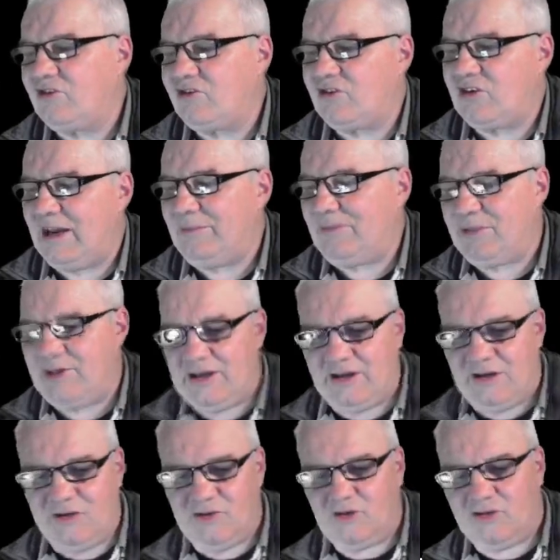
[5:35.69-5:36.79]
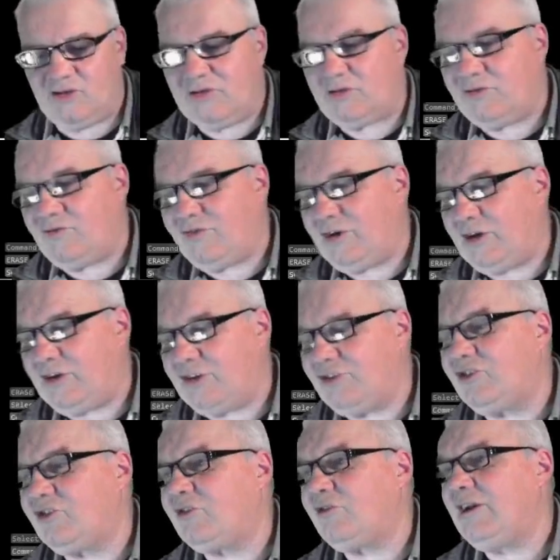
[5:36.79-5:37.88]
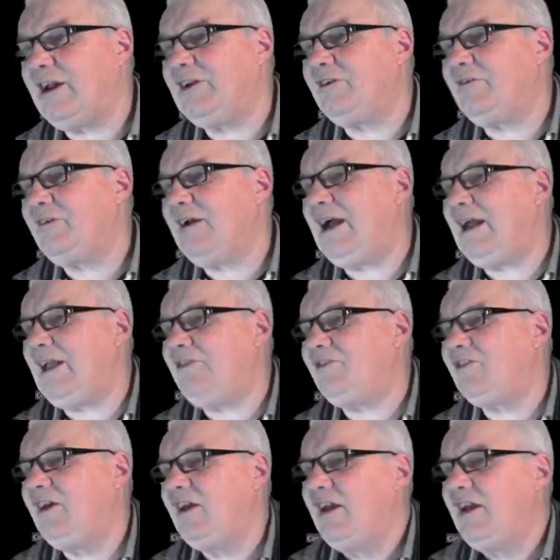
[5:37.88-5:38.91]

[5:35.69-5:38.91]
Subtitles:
same thing, it just focuses around arrays.